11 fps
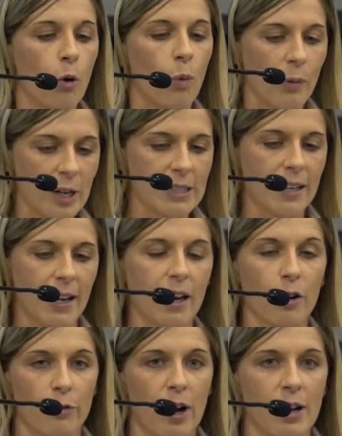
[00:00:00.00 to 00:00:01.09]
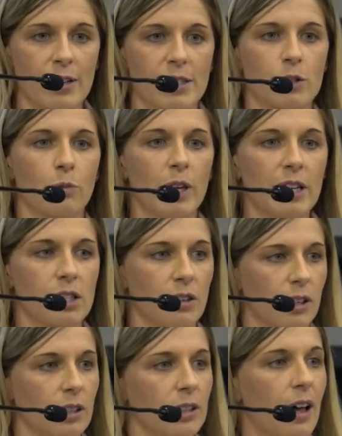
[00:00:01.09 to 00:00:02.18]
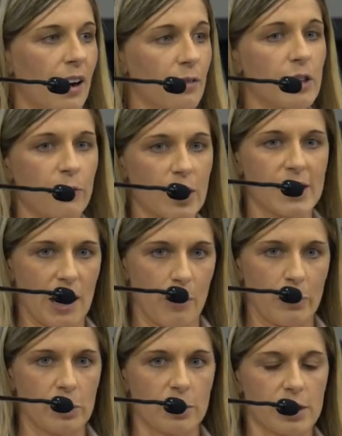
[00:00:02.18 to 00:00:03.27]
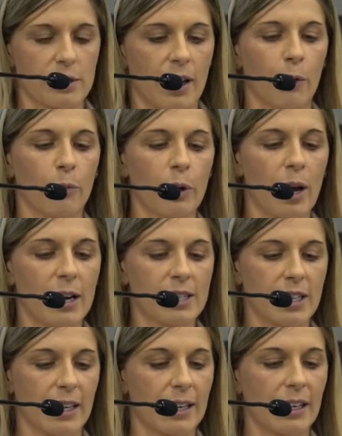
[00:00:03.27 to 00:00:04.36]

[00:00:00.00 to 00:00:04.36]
What we did at Innophos is we took a lot of different samples and we wanted to